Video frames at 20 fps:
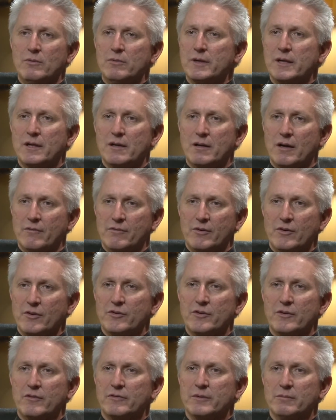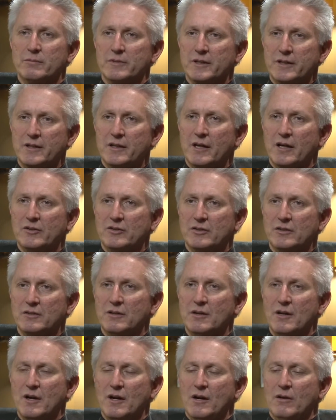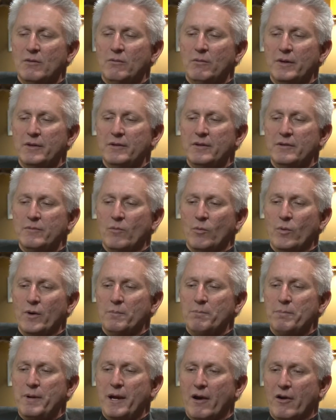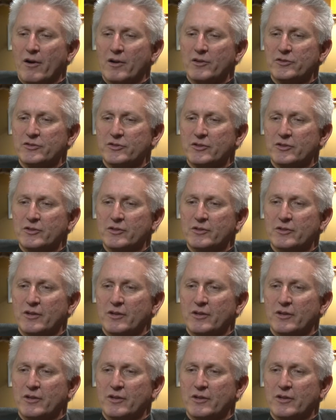recovers from litigation. When parents